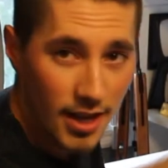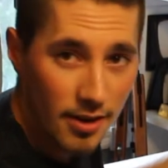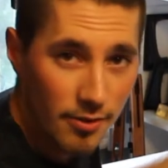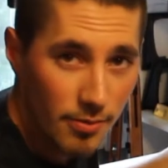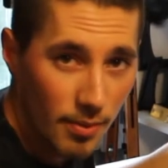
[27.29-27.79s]

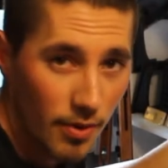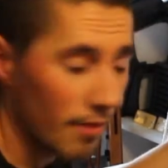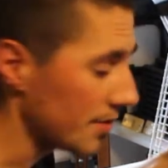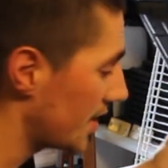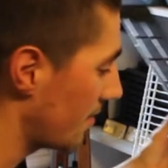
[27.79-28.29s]
And remember
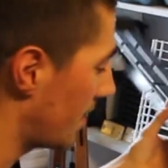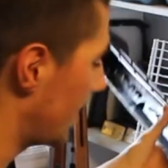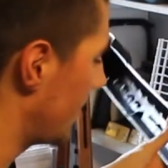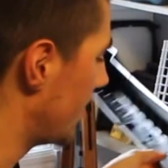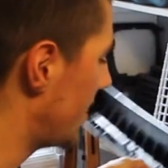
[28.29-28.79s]
I was saying when
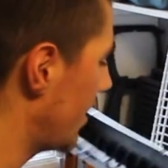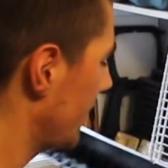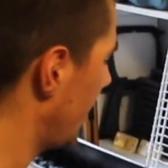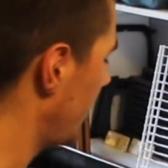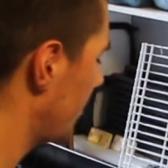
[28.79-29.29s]
I did the
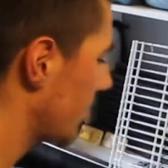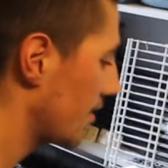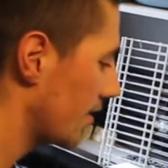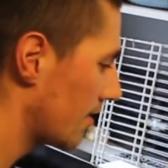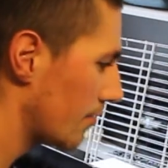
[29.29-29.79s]
tailgate
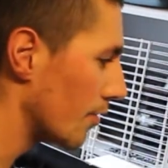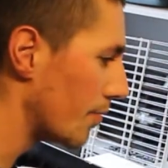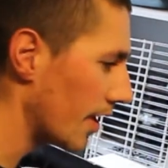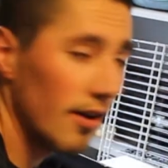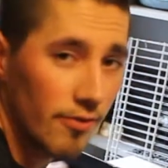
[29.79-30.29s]

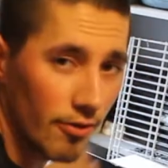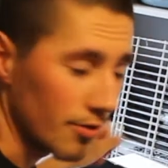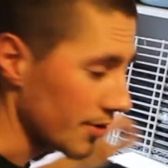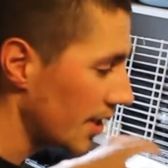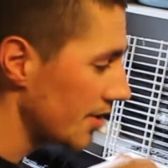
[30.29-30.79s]
repair for
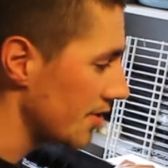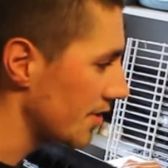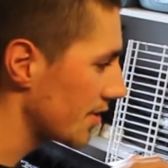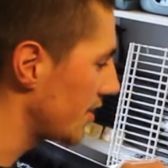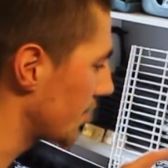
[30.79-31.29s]
those
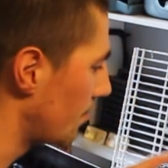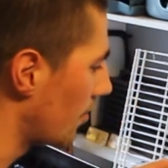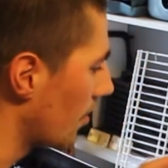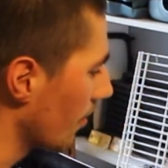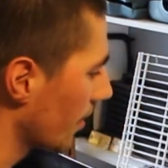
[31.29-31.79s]
hinges, this
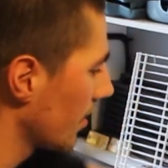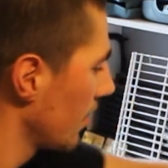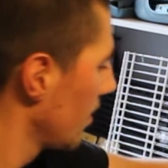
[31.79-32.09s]
broke.